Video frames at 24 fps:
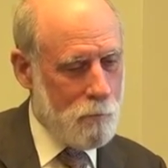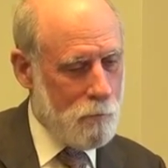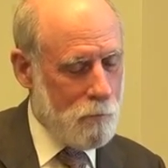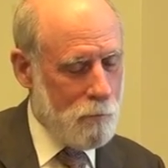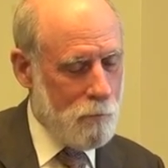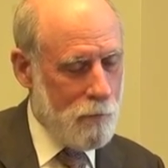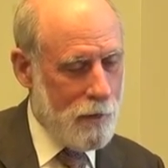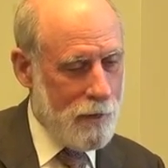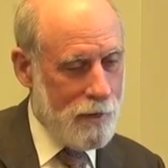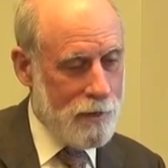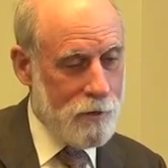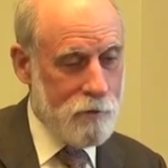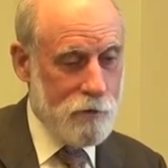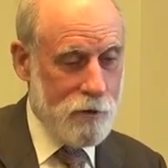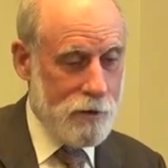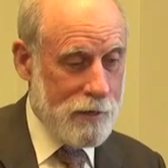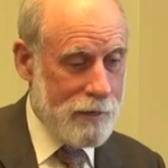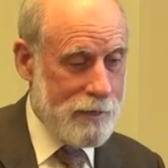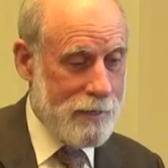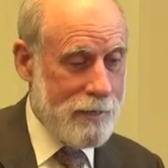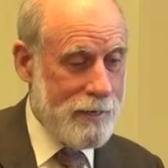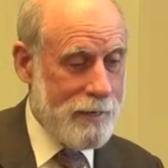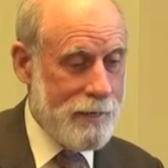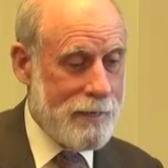managing
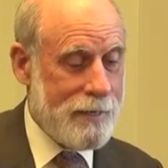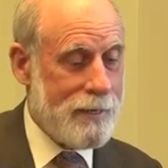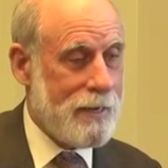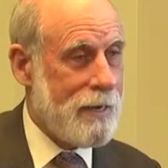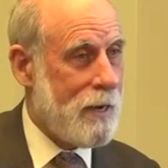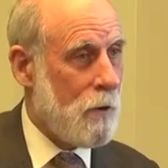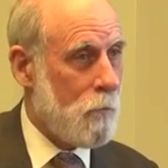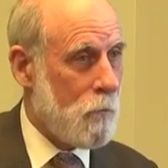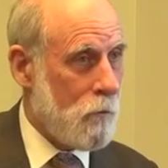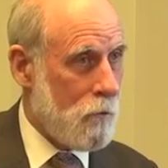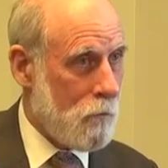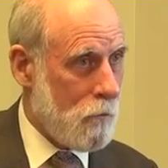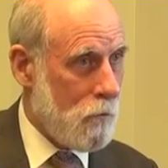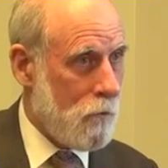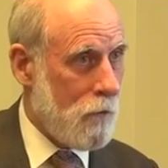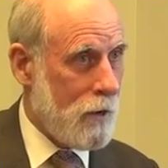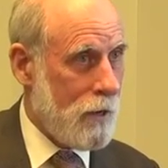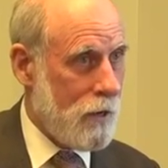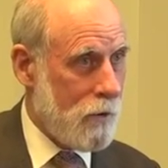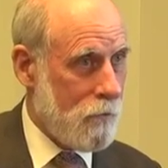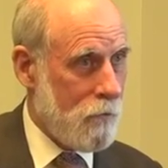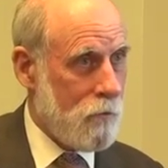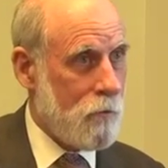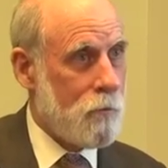and leading the network
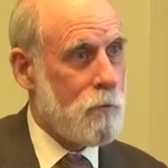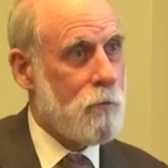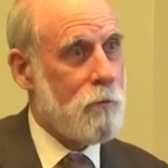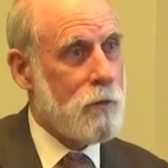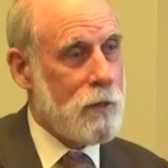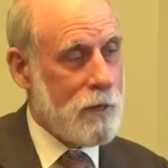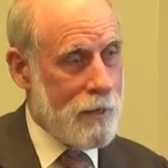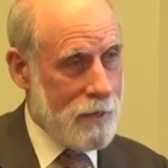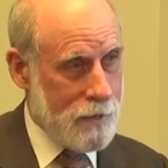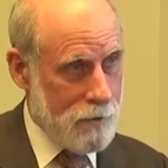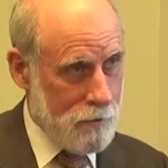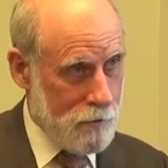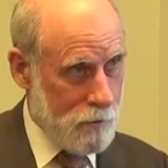working group that led